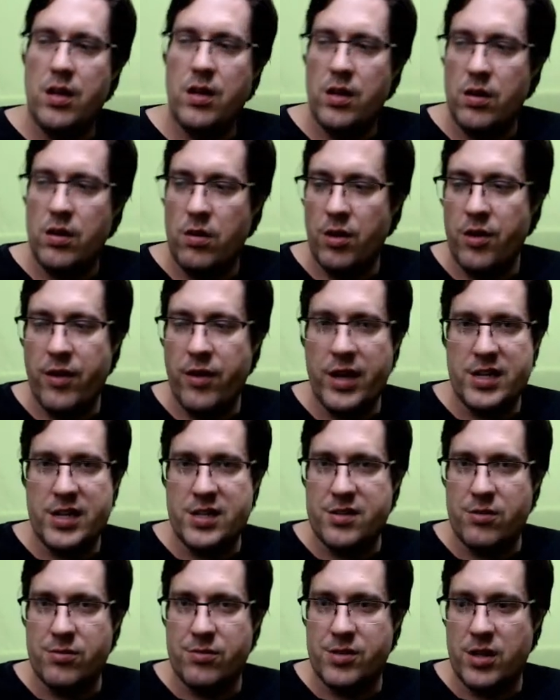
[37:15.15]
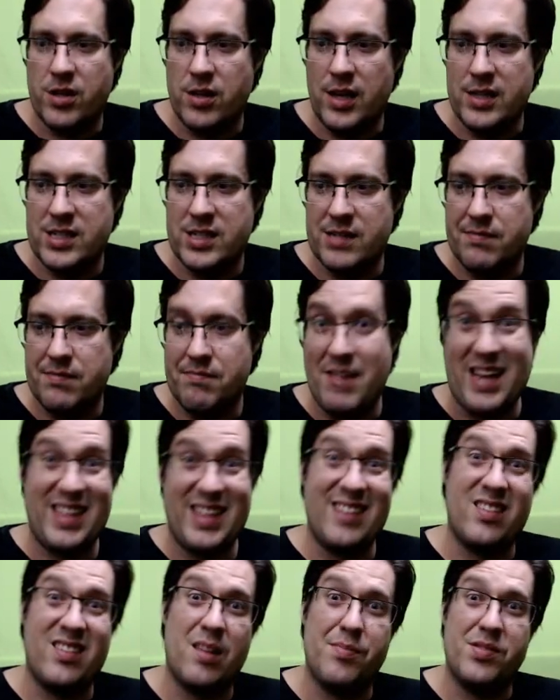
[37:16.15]
Although I just also like to make things
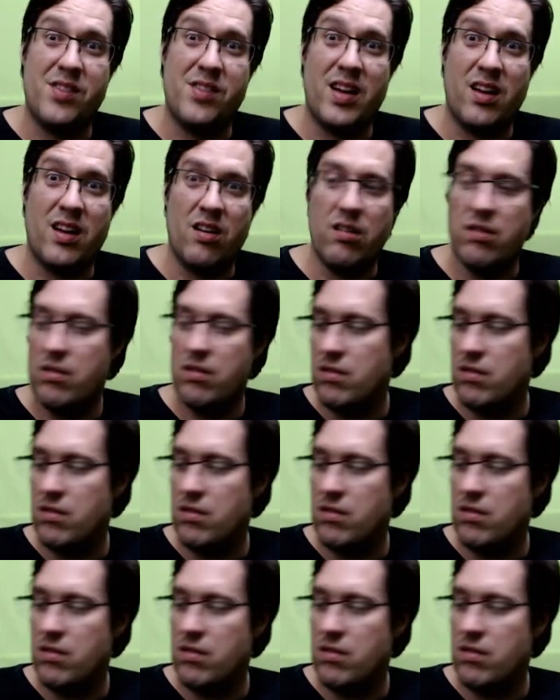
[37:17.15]
up as I go.